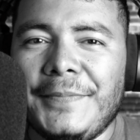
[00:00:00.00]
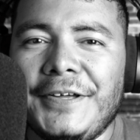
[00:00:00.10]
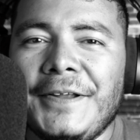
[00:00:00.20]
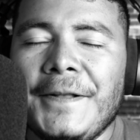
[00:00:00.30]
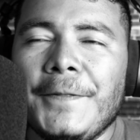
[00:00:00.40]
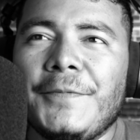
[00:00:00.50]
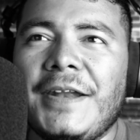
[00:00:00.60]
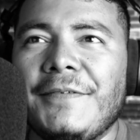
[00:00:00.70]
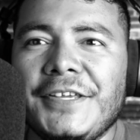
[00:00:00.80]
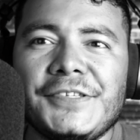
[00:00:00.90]
But
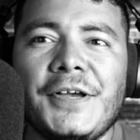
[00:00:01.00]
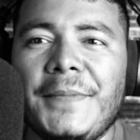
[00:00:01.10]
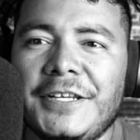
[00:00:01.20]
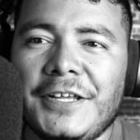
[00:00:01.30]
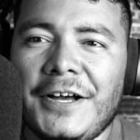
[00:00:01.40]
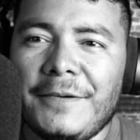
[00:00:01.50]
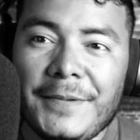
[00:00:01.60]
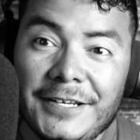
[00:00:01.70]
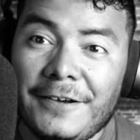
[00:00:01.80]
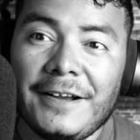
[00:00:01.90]
whenever they saw my dog,
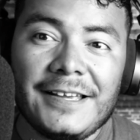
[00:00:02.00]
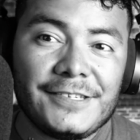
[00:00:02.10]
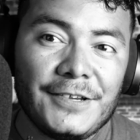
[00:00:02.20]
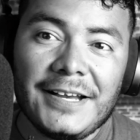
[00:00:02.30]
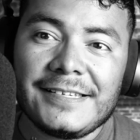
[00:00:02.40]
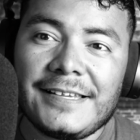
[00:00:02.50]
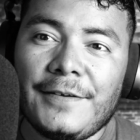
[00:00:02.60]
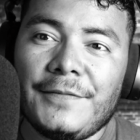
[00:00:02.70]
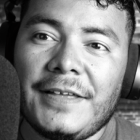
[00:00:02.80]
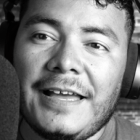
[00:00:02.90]
as you guys
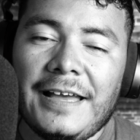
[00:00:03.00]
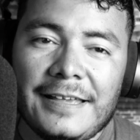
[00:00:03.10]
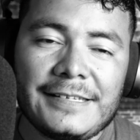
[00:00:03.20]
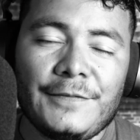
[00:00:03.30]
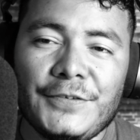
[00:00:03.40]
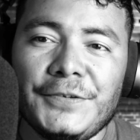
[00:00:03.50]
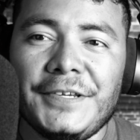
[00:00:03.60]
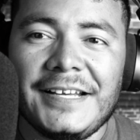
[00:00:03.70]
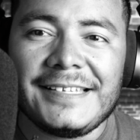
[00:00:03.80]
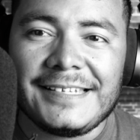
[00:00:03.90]
have, as I've told you
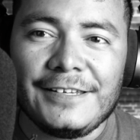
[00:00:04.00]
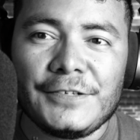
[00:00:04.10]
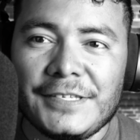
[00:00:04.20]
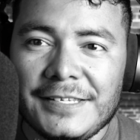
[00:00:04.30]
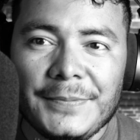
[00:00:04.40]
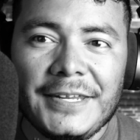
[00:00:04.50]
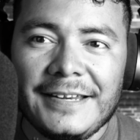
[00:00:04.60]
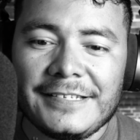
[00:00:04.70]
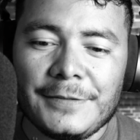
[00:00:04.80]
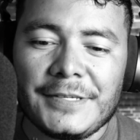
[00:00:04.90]
guys, he looks
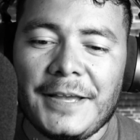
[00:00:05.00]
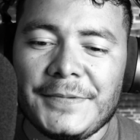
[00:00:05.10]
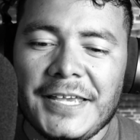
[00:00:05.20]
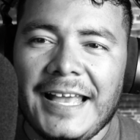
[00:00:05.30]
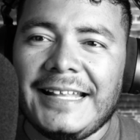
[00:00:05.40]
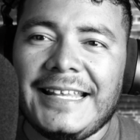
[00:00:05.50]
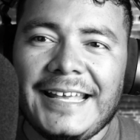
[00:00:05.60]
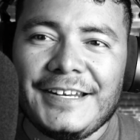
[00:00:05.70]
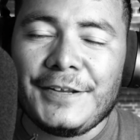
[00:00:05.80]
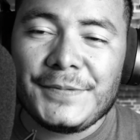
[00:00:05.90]
intimidating sometimes. They
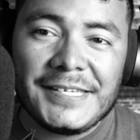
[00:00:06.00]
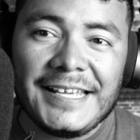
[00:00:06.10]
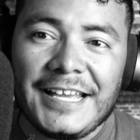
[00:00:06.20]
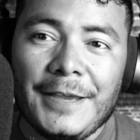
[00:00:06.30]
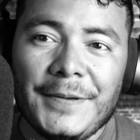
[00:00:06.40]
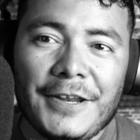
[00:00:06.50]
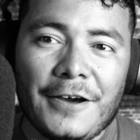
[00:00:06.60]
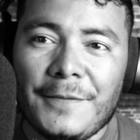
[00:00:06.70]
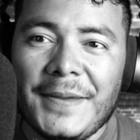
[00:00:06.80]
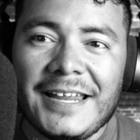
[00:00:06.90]
ended up seeing him, and
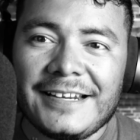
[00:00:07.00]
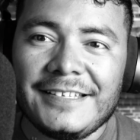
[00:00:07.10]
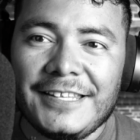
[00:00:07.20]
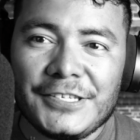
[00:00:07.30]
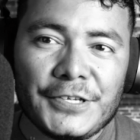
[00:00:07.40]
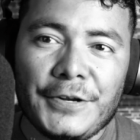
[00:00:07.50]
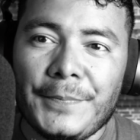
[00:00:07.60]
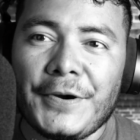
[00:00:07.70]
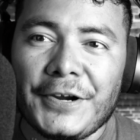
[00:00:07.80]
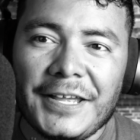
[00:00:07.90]
automatically they
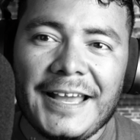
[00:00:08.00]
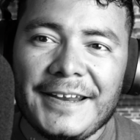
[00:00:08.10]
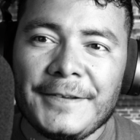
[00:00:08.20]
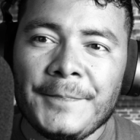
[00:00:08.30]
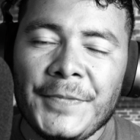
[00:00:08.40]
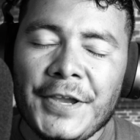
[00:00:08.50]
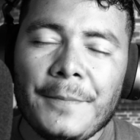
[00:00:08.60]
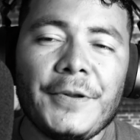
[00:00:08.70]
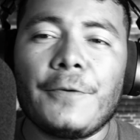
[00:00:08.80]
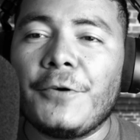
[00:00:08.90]
started barking at him.
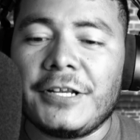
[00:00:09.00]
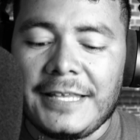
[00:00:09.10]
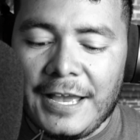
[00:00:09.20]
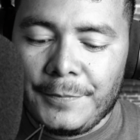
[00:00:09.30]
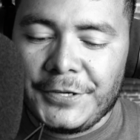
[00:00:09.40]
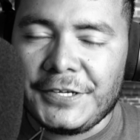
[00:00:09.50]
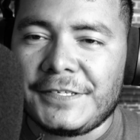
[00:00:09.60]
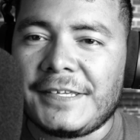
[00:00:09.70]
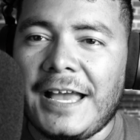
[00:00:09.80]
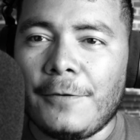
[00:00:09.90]
But it worked out
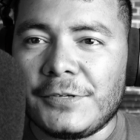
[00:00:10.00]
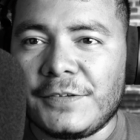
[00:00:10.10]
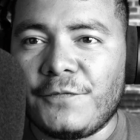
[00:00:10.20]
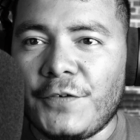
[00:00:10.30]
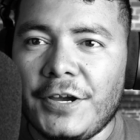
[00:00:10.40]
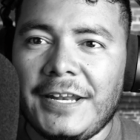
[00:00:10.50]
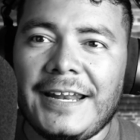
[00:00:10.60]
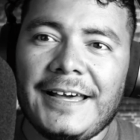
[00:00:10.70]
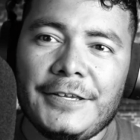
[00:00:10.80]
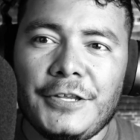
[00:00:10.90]
because I was in front,
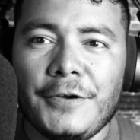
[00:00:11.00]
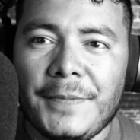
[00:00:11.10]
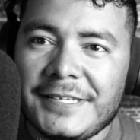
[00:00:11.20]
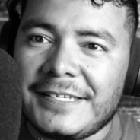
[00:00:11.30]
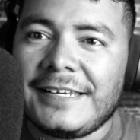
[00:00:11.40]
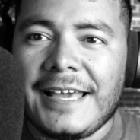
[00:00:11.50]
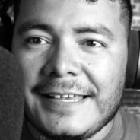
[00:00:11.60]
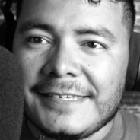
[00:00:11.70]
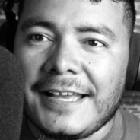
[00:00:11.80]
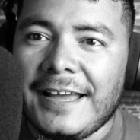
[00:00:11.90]
and I, you know, basically
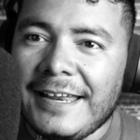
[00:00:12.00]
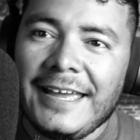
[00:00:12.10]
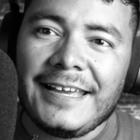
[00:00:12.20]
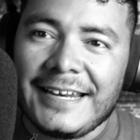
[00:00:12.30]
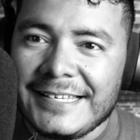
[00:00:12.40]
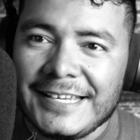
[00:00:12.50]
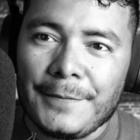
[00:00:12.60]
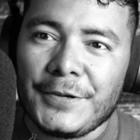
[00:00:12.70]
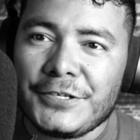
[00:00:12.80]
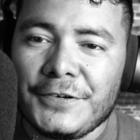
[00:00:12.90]
asked the guy, hey, can I take a
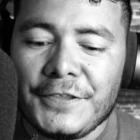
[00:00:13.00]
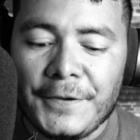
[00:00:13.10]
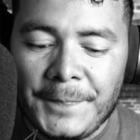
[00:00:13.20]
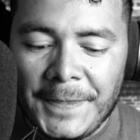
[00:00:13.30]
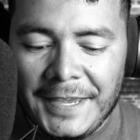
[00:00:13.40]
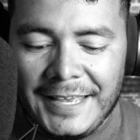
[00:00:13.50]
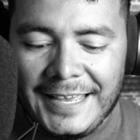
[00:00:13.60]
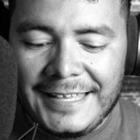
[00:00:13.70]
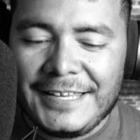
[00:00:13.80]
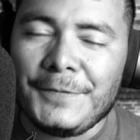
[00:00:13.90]
picture of them?
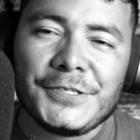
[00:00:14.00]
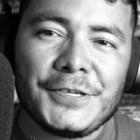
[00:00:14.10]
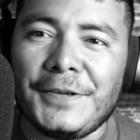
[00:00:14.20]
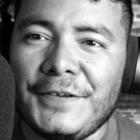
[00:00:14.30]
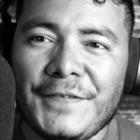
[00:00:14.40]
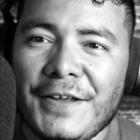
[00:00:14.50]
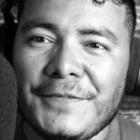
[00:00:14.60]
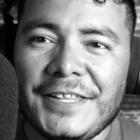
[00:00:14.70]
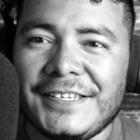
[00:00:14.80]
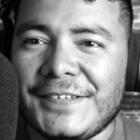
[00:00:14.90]
And he was totally fine
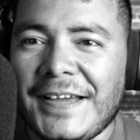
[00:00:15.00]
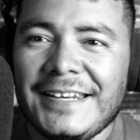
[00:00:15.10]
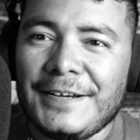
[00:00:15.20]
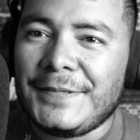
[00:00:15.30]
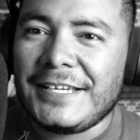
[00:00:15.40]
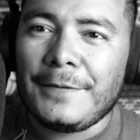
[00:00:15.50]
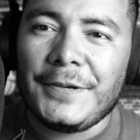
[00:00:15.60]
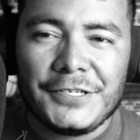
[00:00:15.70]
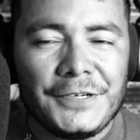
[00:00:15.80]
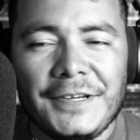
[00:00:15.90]
with it. So I ended up taking a
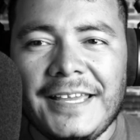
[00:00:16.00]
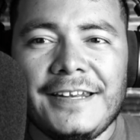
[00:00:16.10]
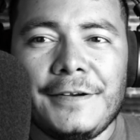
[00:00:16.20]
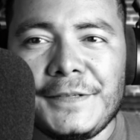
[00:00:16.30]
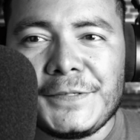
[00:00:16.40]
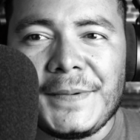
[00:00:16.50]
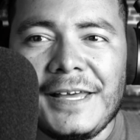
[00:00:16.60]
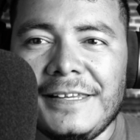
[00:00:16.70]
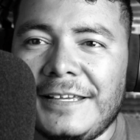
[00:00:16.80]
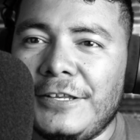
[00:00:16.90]
picture. He ended up
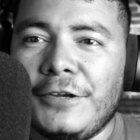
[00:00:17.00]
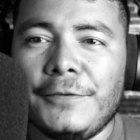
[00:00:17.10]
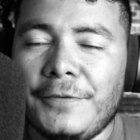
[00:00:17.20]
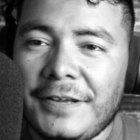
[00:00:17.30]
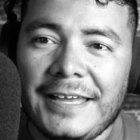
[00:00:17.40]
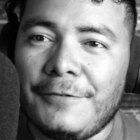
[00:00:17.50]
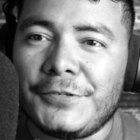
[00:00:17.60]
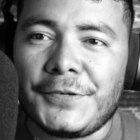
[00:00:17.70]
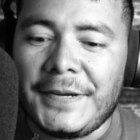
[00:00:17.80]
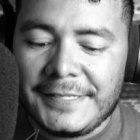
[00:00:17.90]
smiling, you know, it
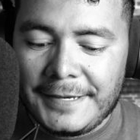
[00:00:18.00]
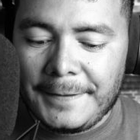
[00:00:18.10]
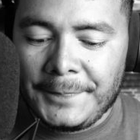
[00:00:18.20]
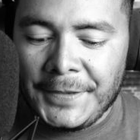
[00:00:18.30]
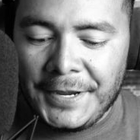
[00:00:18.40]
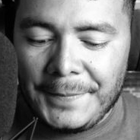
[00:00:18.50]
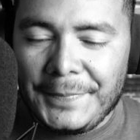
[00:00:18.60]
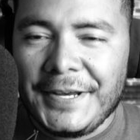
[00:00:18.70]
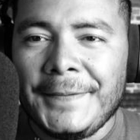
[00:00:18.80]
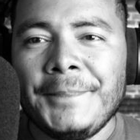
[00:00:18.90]
was a great time.
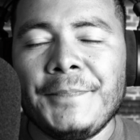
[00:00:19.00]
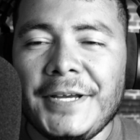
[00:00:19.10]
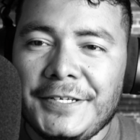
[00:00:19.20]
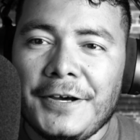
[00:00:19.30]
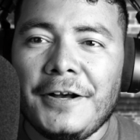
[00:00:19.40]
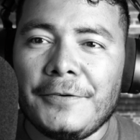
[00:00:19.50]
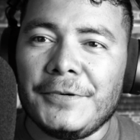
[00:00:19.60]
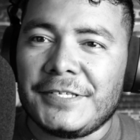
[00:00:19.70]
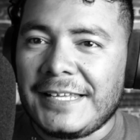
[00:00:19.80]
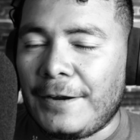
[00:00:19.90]
But my dog
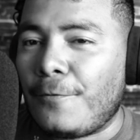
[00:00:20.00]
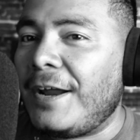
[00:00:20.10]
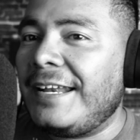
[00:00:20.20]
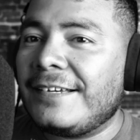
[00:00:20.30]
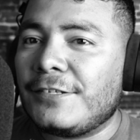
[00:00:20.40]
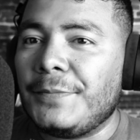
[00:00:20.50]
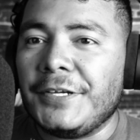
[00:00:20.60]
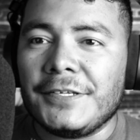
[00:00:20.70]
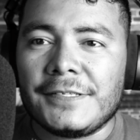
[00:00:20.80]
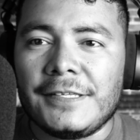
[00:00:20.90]
was like right next to me,
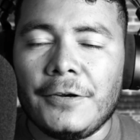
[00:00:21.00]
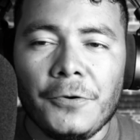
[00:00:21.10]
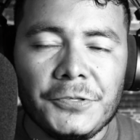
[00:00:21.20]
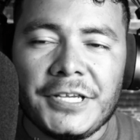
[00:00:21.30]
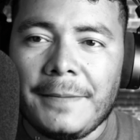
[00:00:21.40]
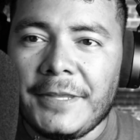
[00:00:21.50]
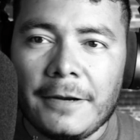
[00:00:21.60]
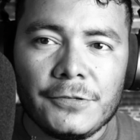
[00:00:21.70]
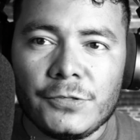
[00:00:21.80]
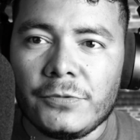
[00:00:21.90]
because the whole time that I
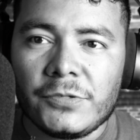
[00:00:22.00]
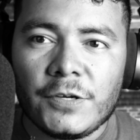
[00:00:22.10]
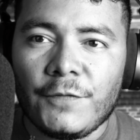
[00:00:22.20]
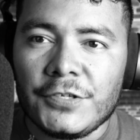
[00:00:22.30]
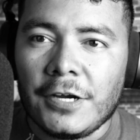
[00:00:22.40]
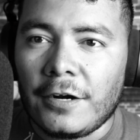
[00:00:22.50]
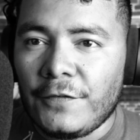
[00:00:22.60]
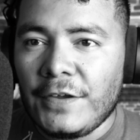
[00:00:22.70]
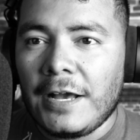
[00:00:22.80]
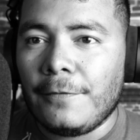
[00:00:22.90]
was doing street
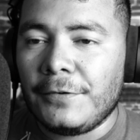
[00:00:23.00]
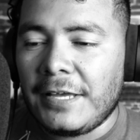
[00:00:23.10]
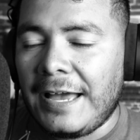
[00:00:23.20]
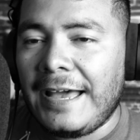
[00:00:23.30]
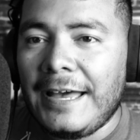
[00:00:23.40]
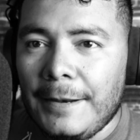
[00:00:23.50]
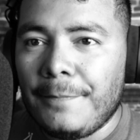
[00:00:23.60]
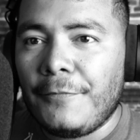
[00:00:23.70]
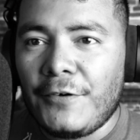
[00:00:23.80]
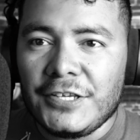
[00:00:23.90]
photography, I had
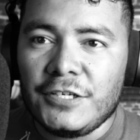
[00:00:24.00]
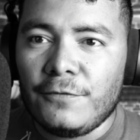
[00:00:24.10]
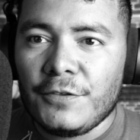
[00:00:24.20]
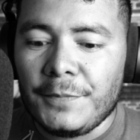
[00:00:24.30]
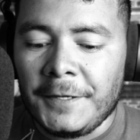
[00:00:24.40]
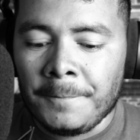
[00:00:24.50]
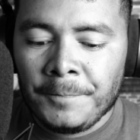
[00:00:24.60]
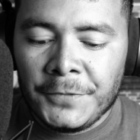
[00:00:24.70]
Reggie with me.